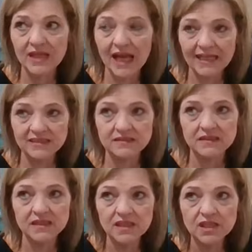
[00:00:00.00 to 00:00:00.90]
I
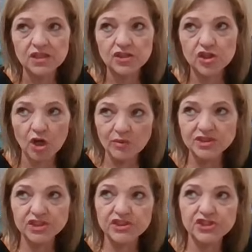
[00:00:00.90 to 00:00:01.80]
going
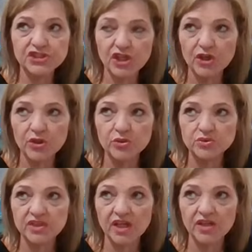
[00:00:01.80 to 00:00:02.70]
to the
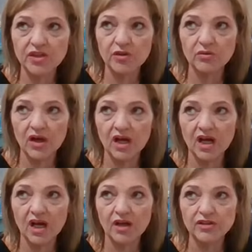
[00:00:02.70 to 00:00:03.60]
shows, you
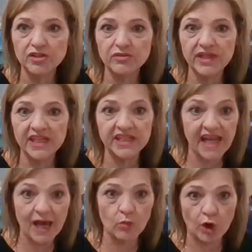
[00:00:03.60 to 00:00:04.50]
get
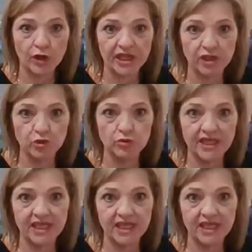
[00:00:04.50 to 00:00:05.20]
networking,